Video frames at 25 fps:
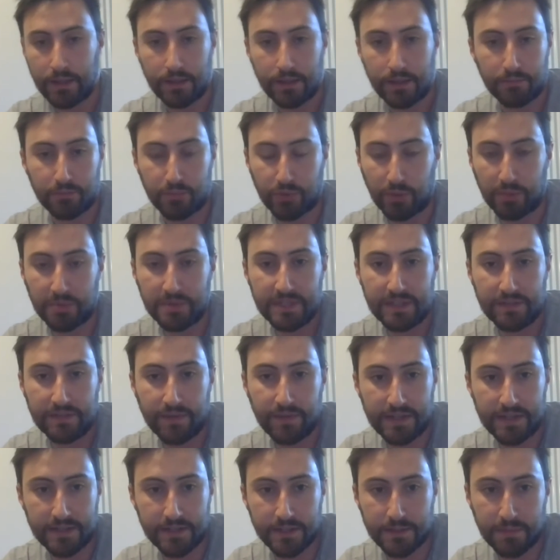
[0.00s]
property
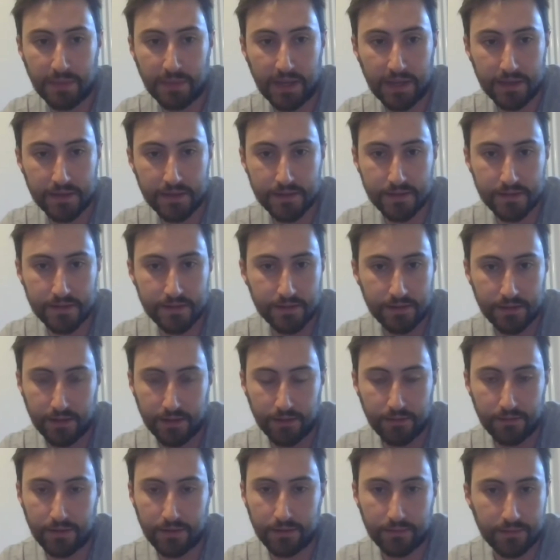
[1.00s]
investor space. You
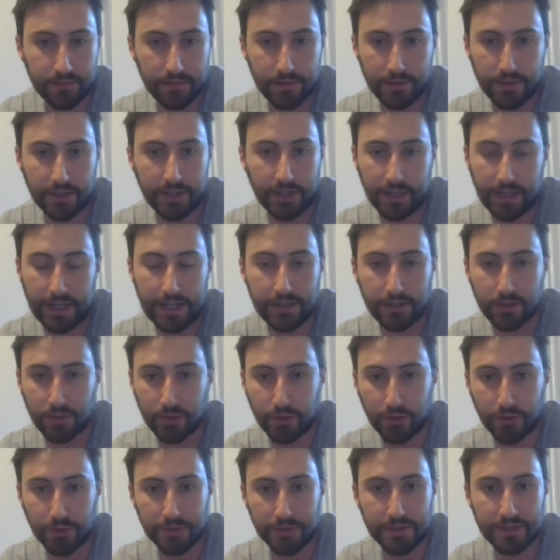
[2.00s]
know, look at
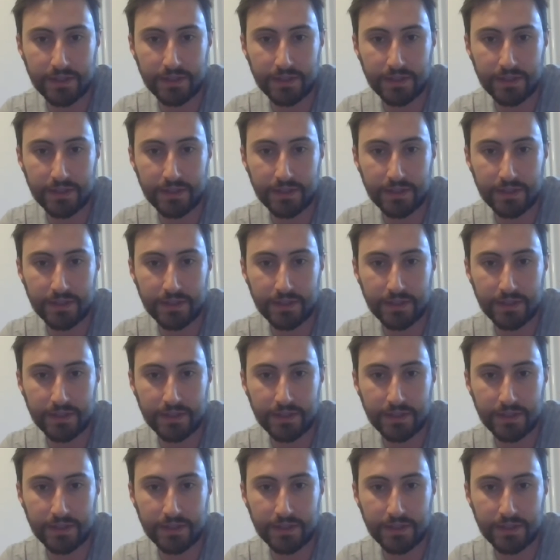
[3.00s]
Lendlord.